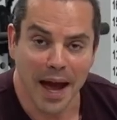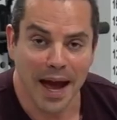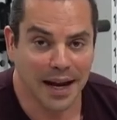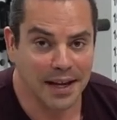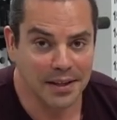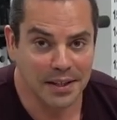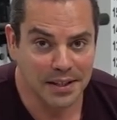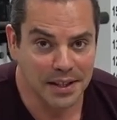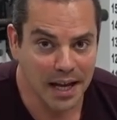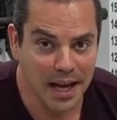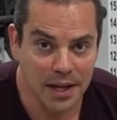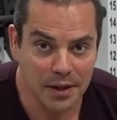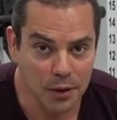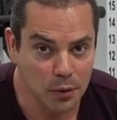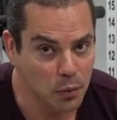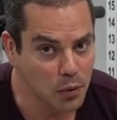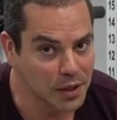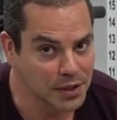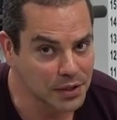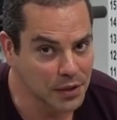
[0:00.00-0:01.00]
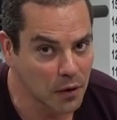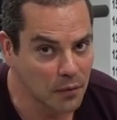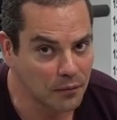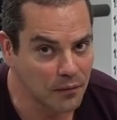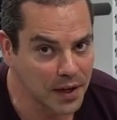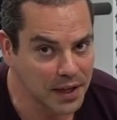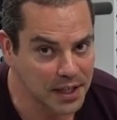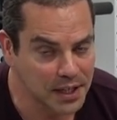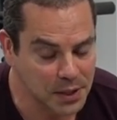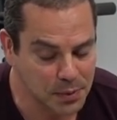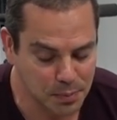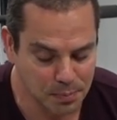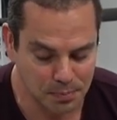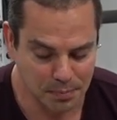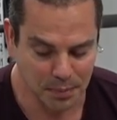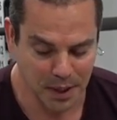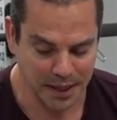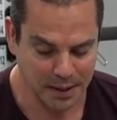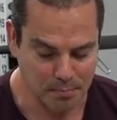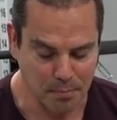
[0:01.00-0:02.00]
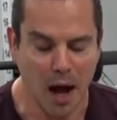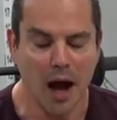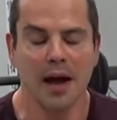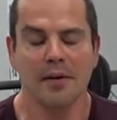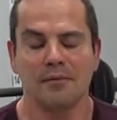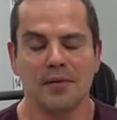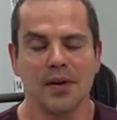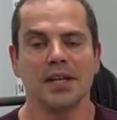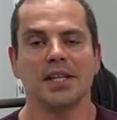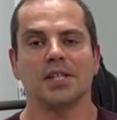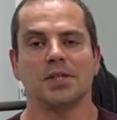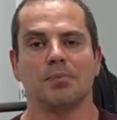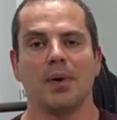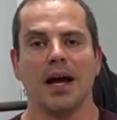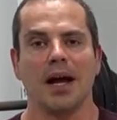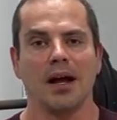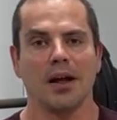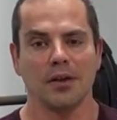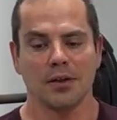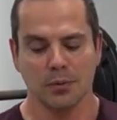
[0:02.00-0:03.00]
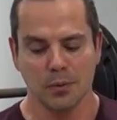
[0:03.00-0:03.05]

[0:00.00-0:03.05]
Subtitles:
Back in the day, there was no fitness, like My Fitness Pal.